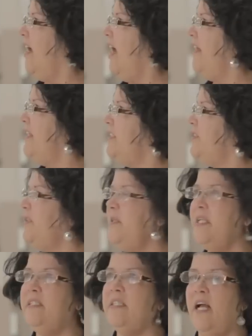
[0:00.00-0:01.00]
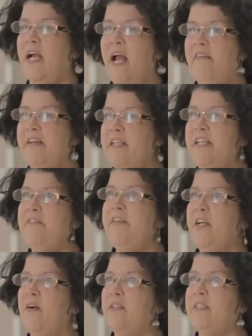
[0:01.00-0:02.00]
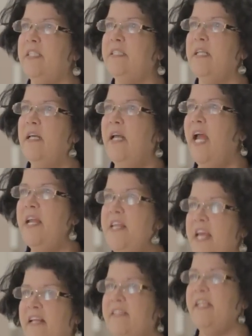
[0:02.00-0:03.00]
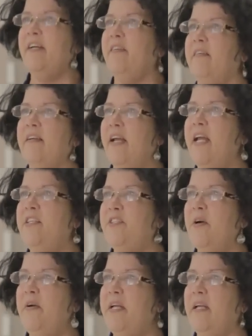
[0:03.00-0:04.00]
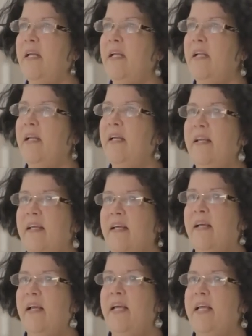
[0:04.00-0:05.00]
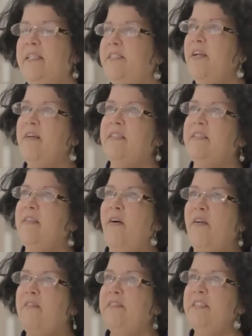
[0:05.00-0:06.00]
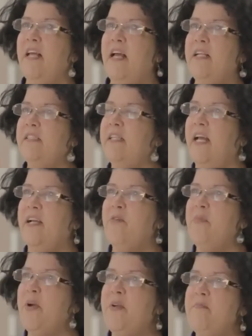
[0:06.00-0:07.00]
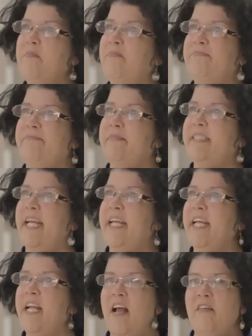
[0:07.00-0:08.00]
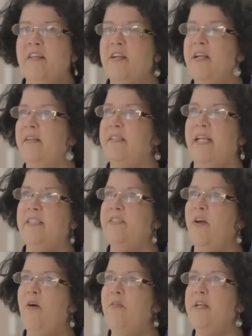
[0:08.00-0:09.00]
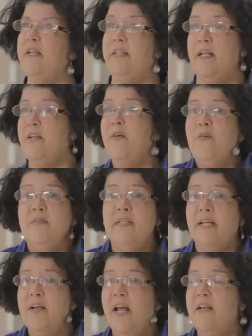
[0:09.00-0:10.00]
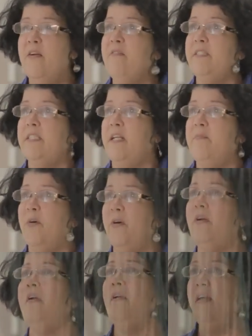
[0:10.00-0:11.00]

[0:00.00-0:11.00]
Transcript: other students are having difficulties and yet they're enjoying it, it just all of a sudden is like a burden taken out and they don't they don't they're not nervous anymore